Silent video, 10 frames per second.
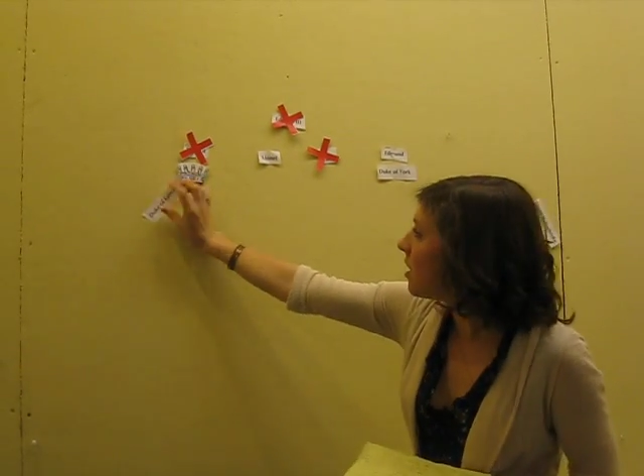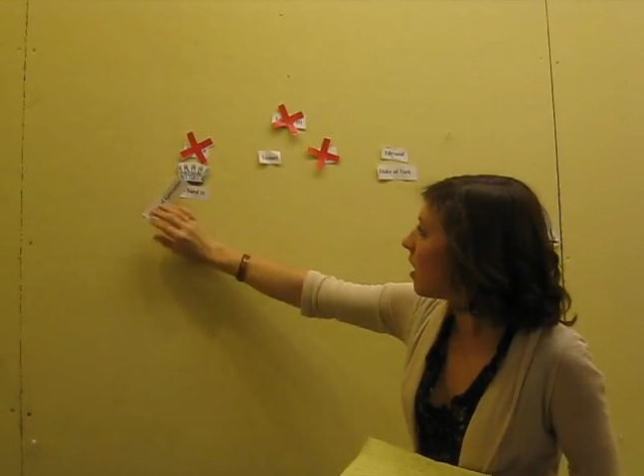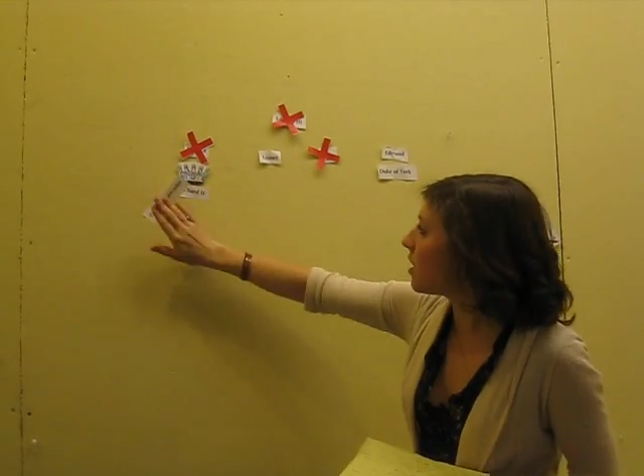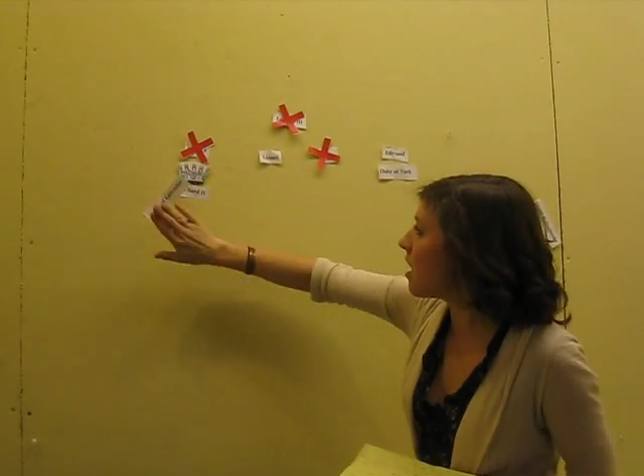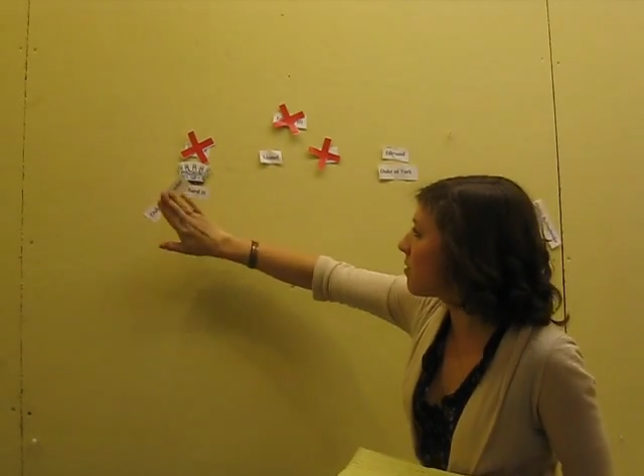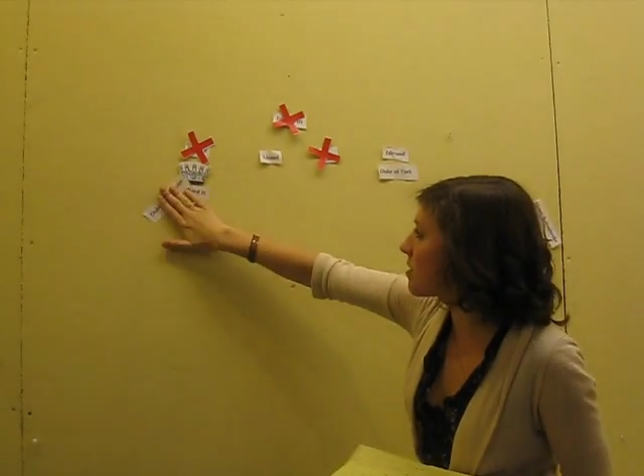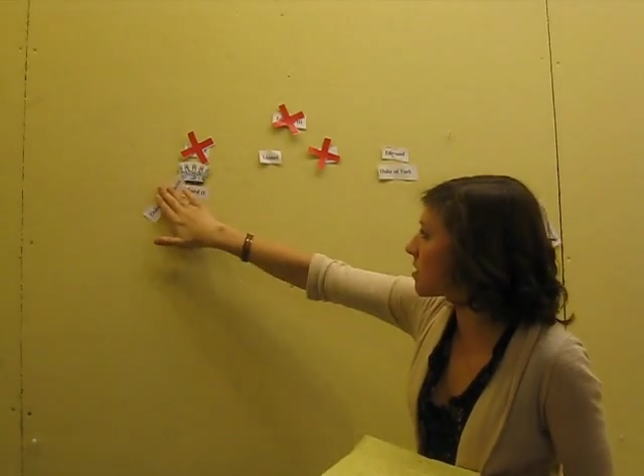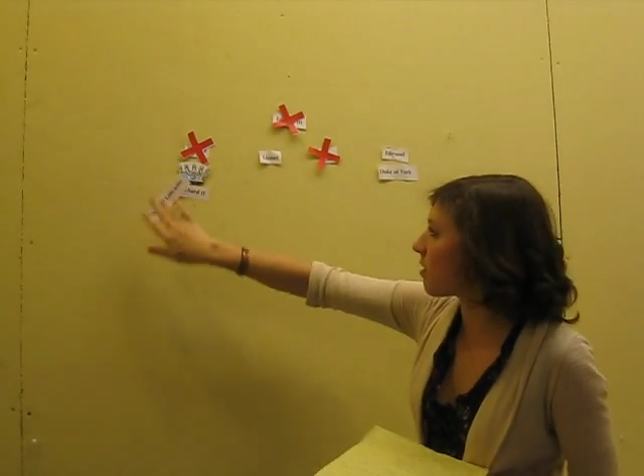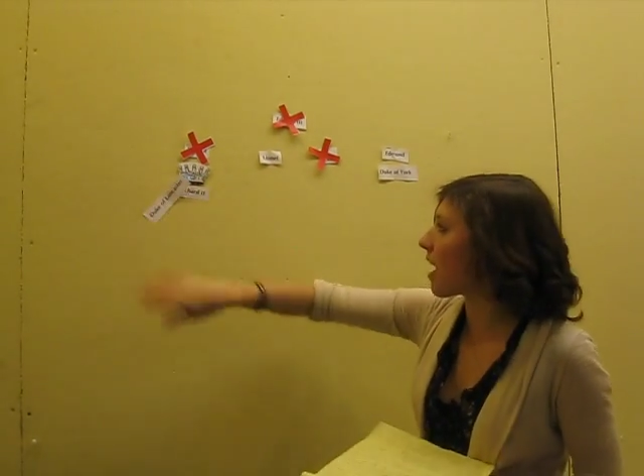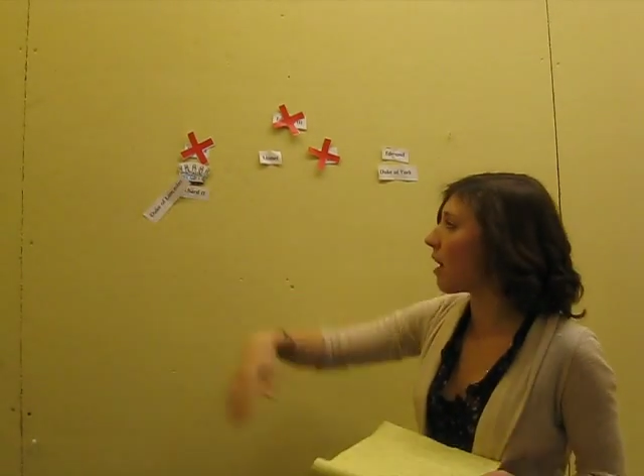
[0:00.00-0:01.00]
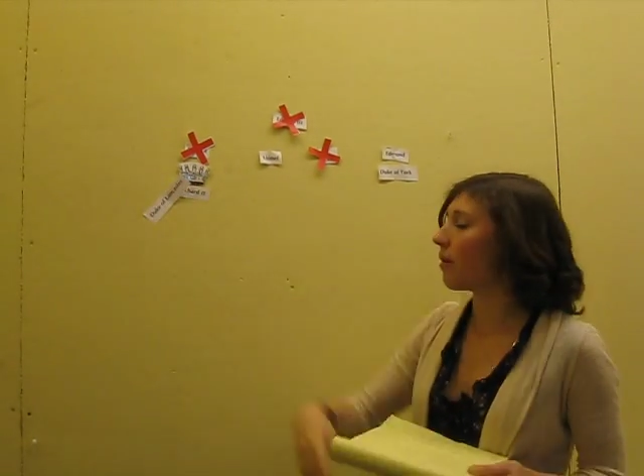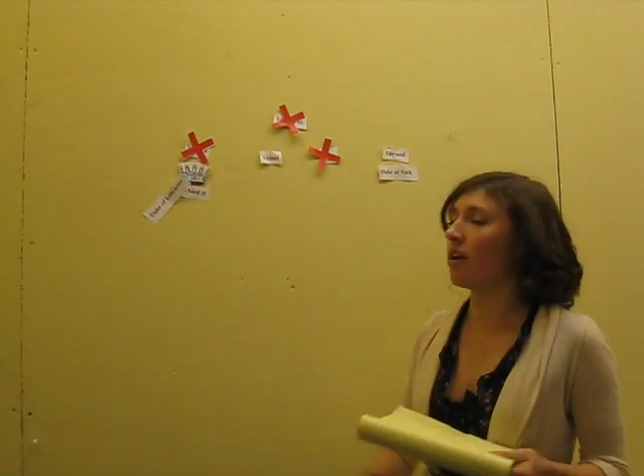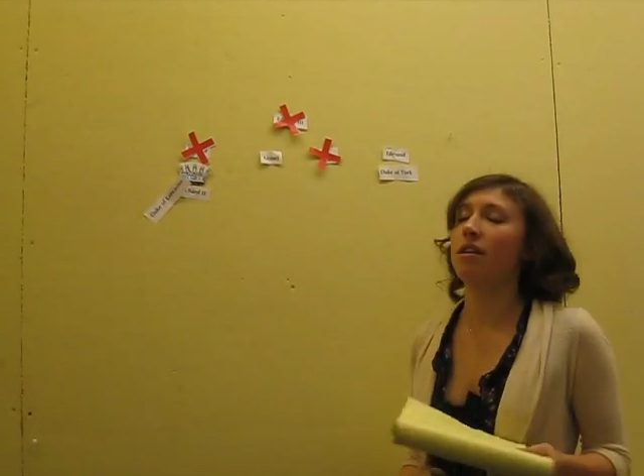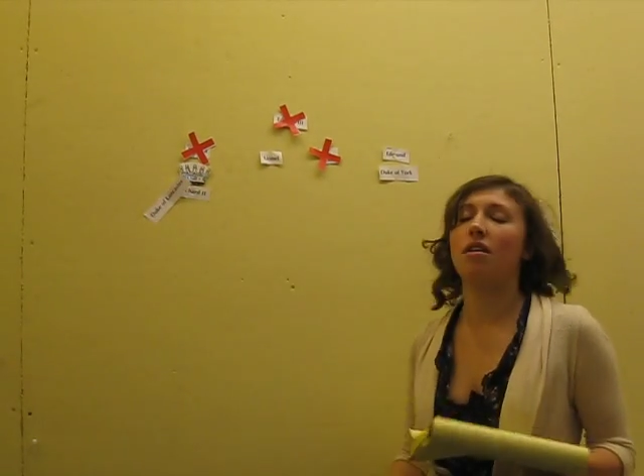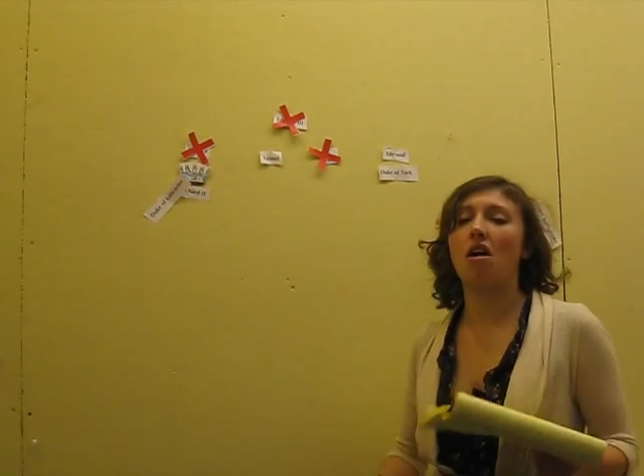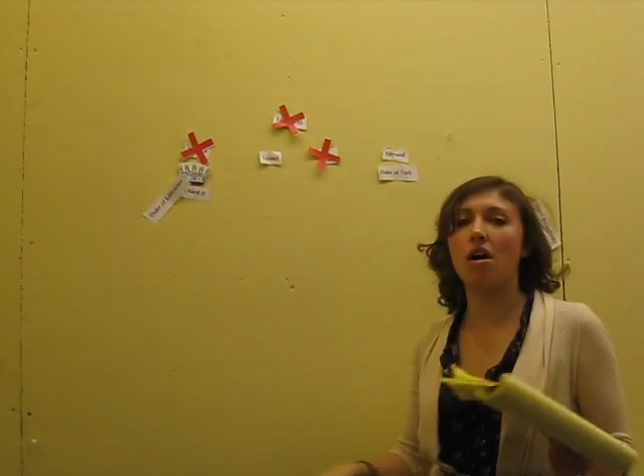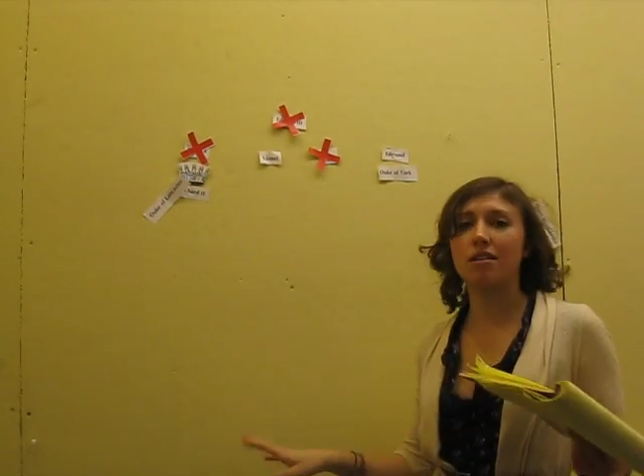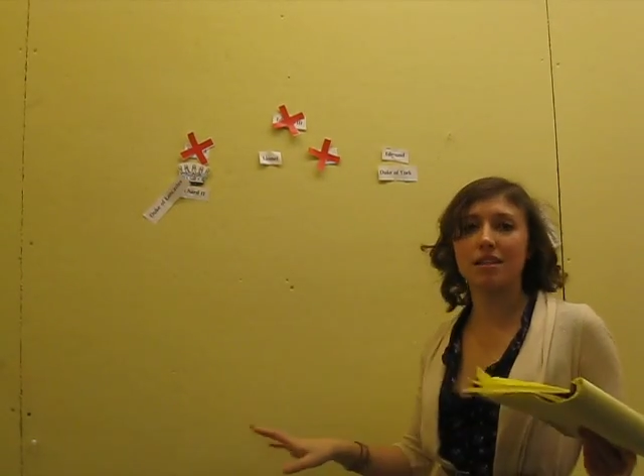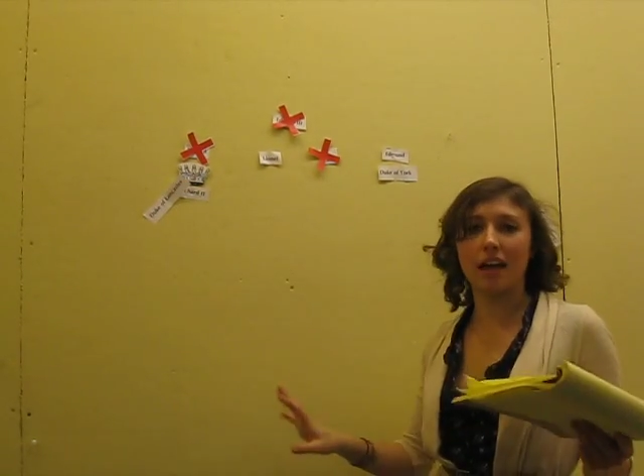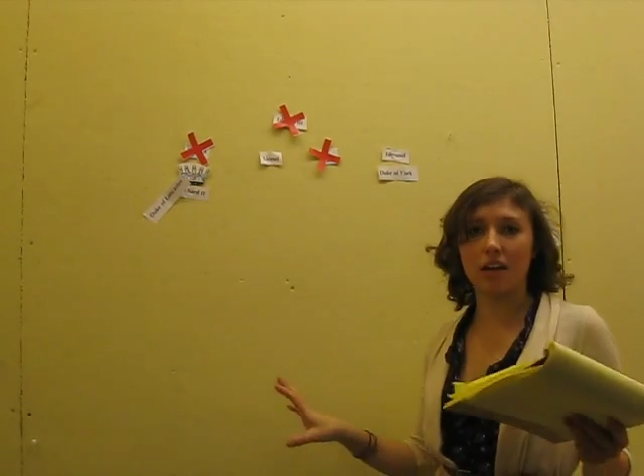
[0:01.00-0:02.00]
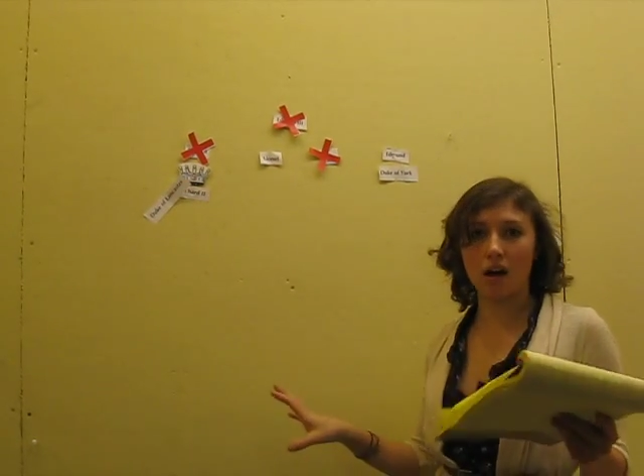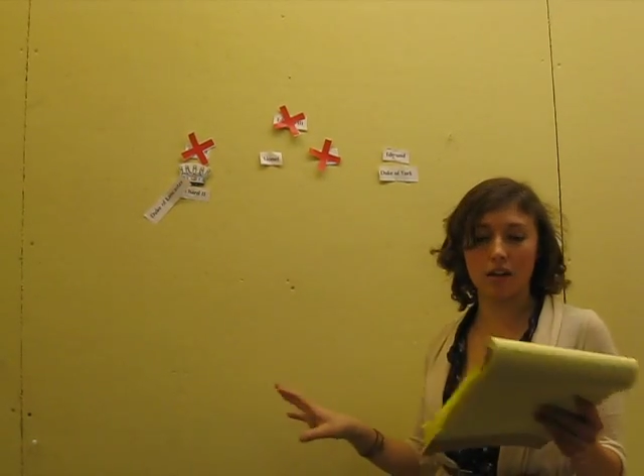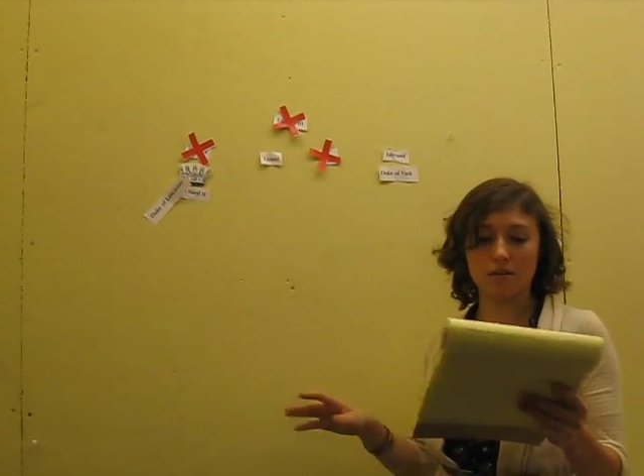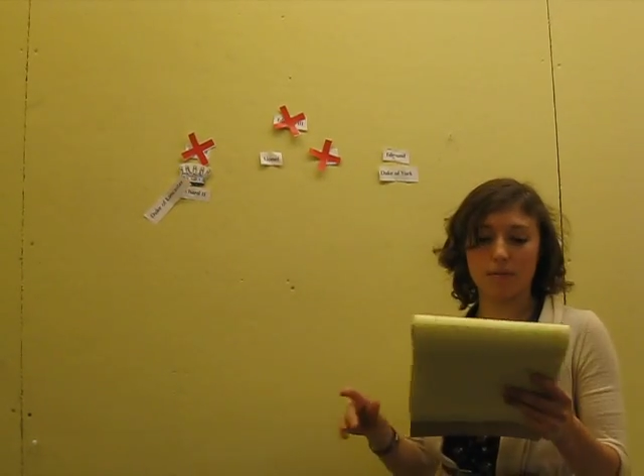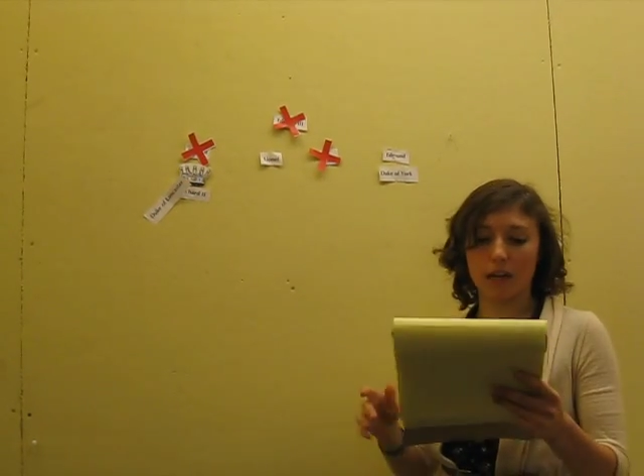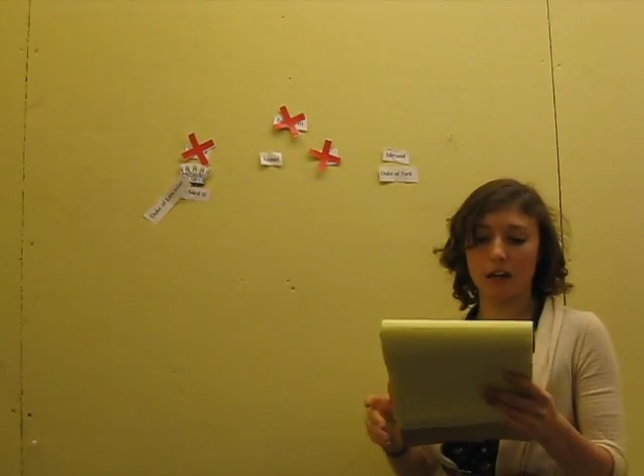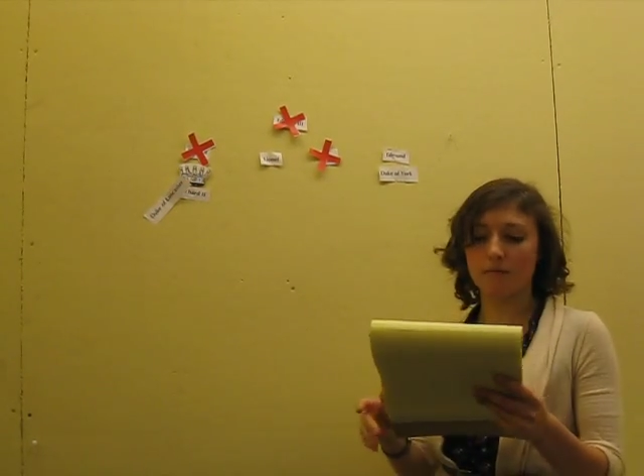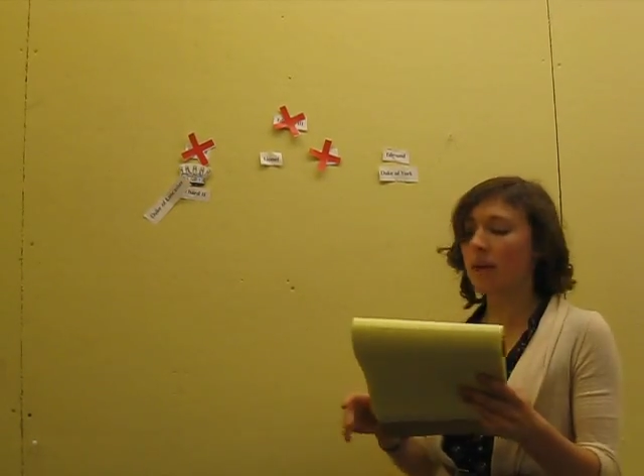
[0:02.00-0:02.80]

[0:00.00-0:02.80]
along with his crown, all his land, all his money.